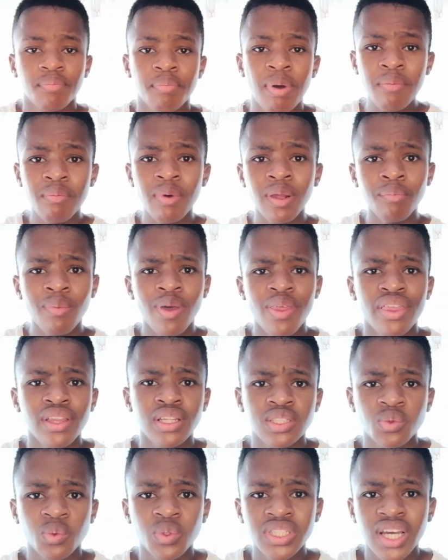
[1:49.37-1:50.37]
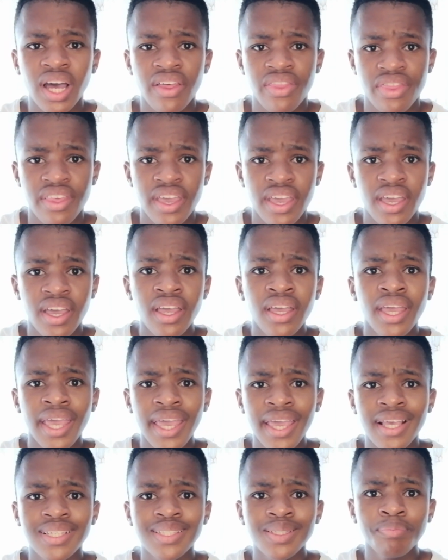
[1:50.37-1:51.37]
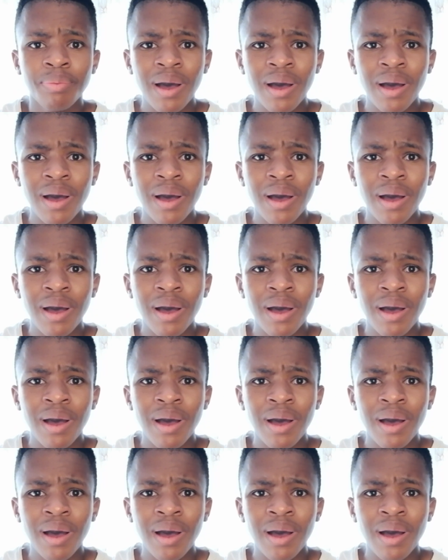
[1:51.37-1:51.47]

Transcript: Payment methods which are there is